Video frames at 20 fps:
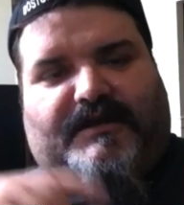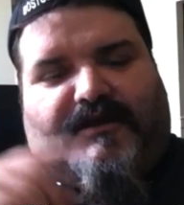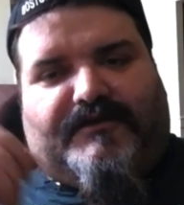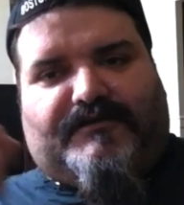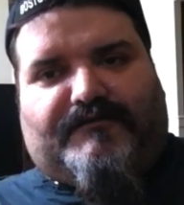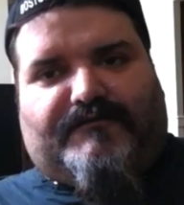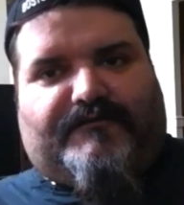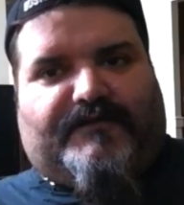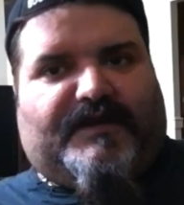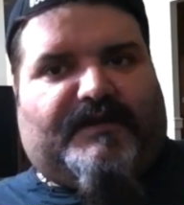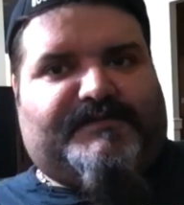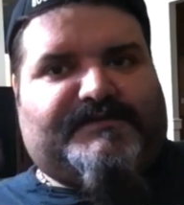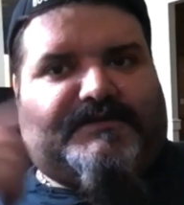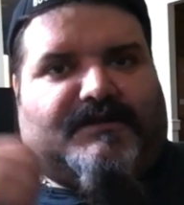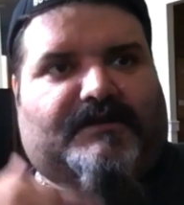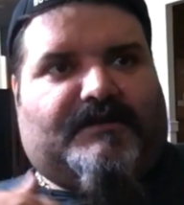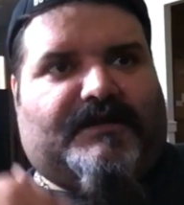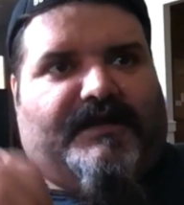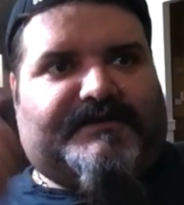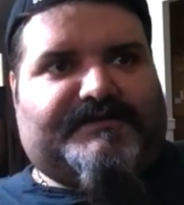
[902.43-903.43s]
carry the flame
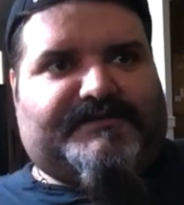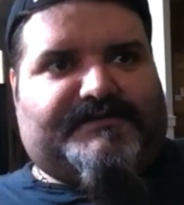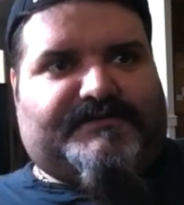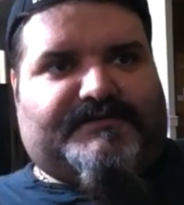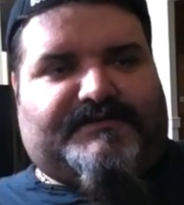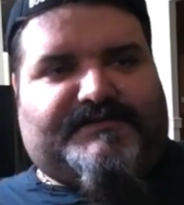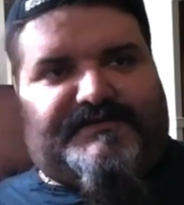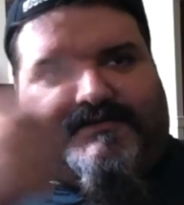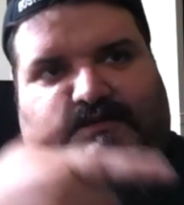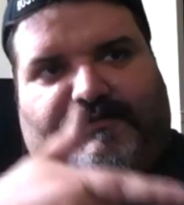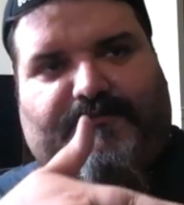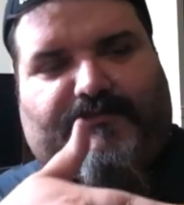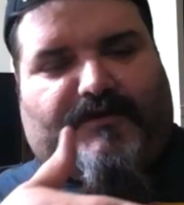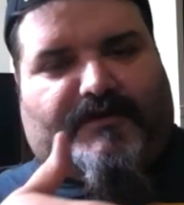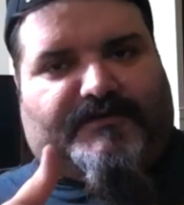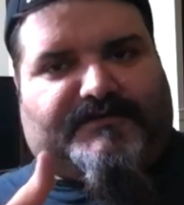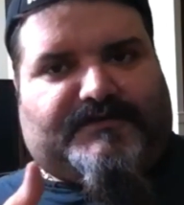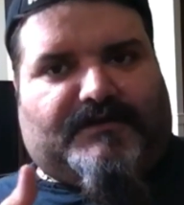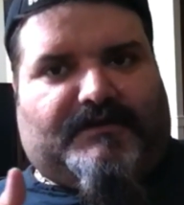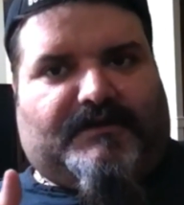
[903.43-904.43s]
sunglasses or the
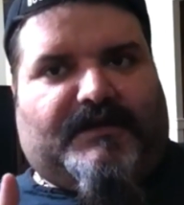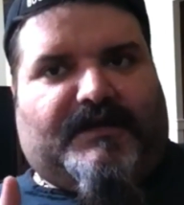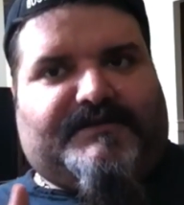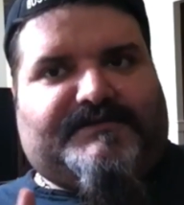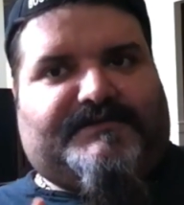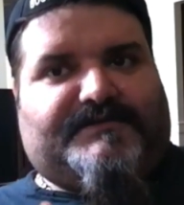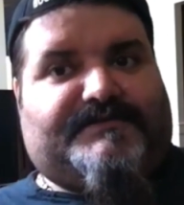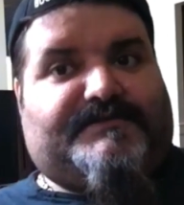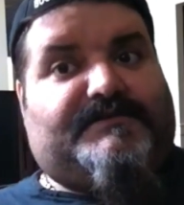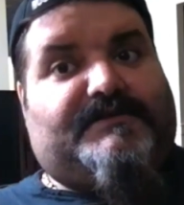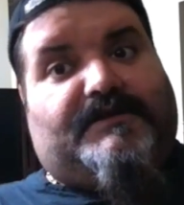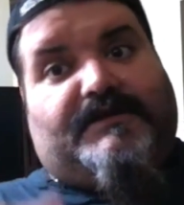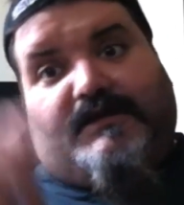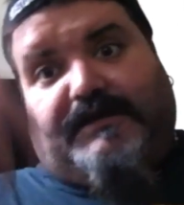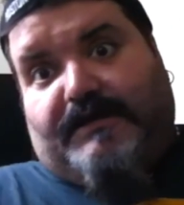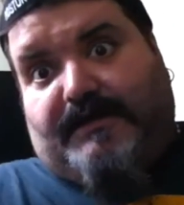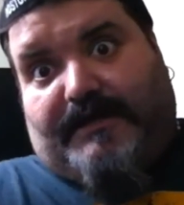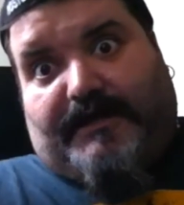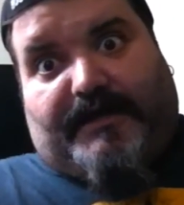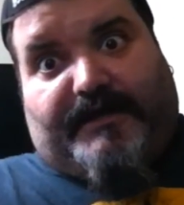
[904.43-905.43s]
steampunk sunglasses.
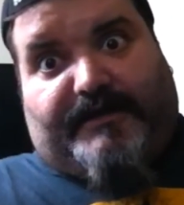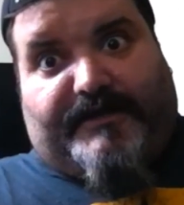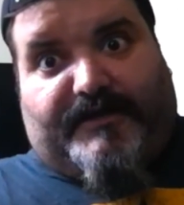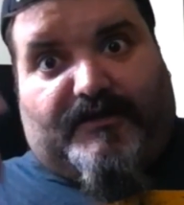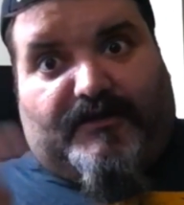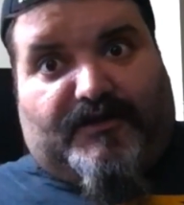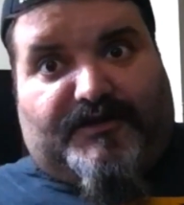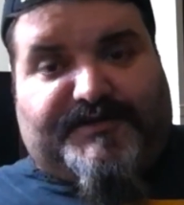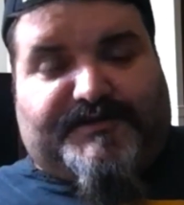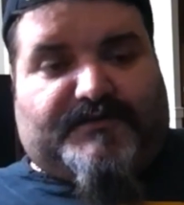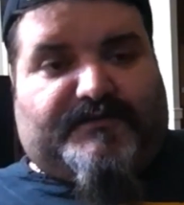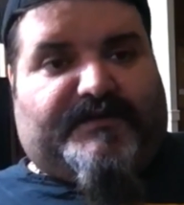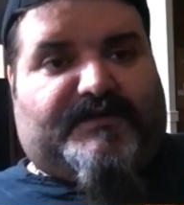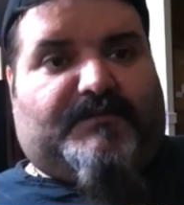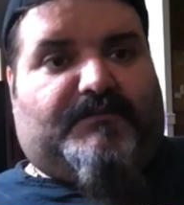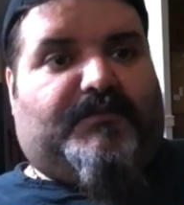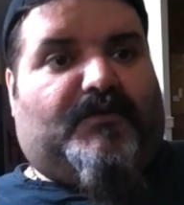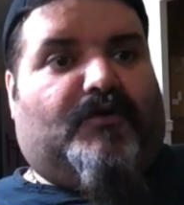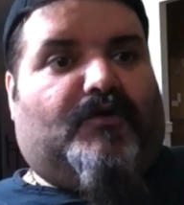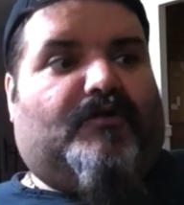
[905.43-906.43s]
And then I also wear
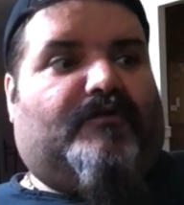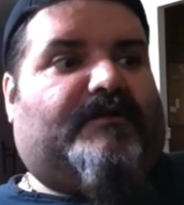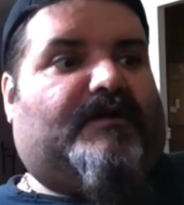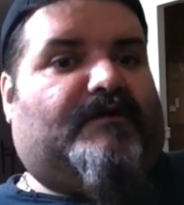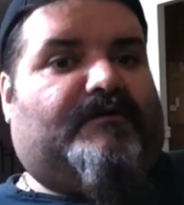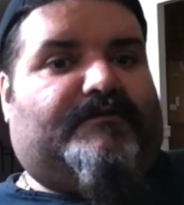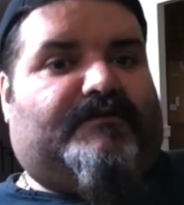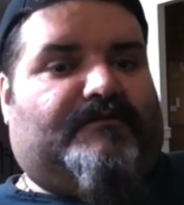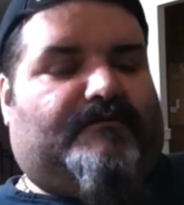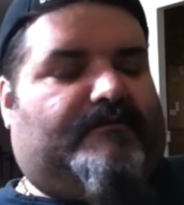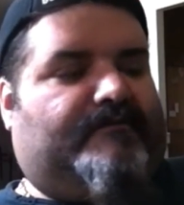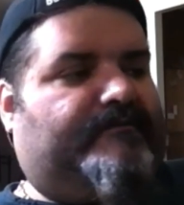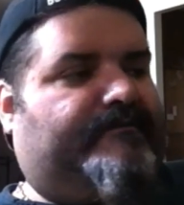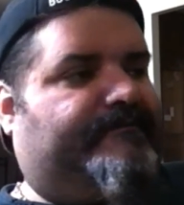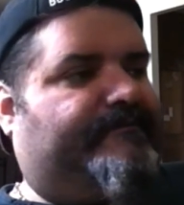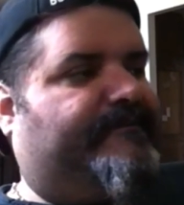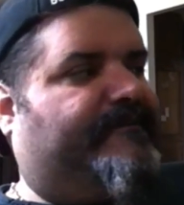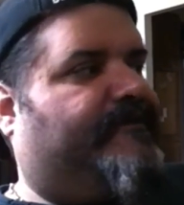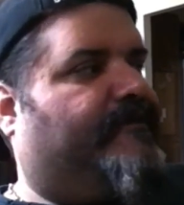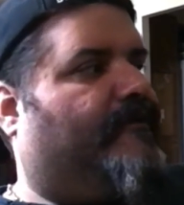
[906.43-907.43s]
the bowler out.
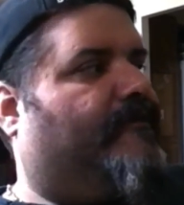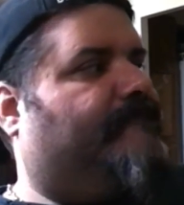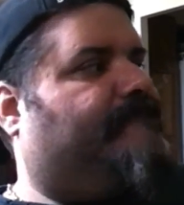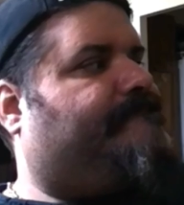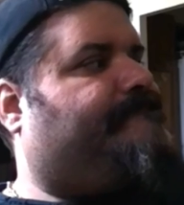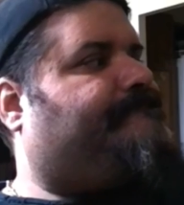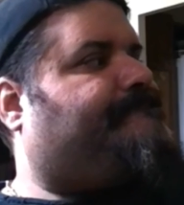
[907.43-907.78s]
So.